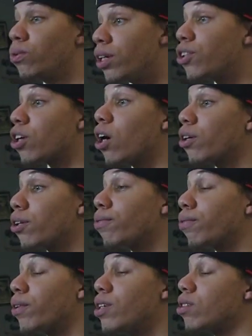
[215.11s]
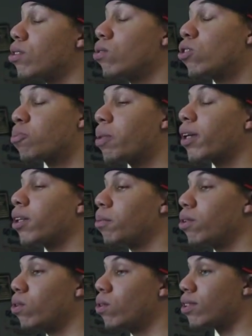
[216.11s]
You ditch all your friends and you expect
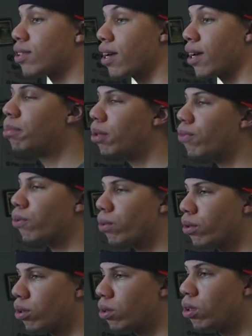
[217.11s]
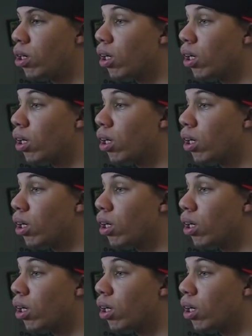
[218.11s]
him to do the same. Be for real.